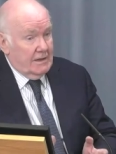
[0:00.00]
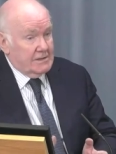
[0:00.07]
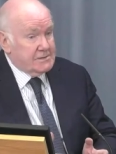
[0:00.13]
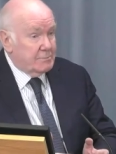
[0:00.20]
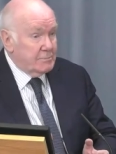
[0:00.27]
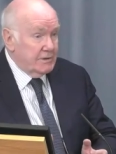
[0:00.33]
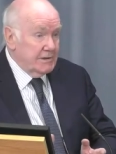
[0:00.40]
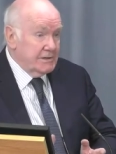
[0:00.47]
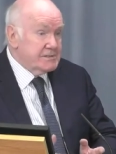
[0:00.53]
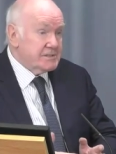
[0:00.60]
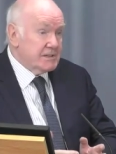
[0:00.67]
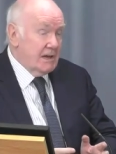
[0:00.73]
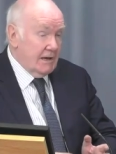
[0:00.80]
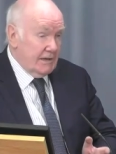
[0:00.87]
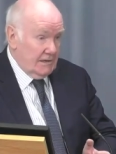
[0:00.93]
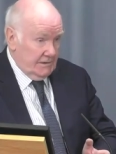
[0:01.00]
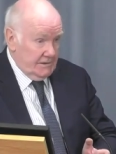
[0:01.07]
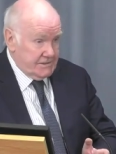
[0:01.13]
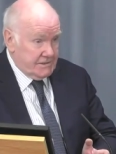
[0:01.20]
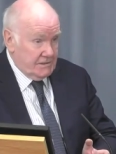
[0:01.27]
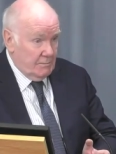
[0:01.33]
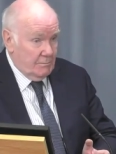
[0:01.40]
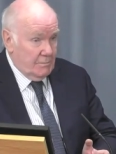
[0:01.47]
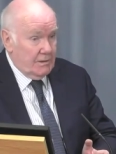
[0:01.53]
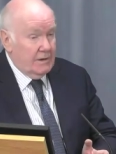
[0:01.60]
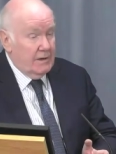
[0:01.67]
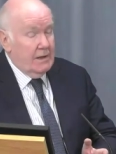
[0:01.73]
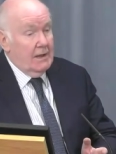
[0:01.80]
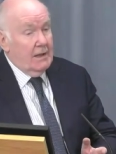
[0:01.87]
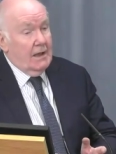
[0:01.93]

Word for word: that as a pretty scandalous number,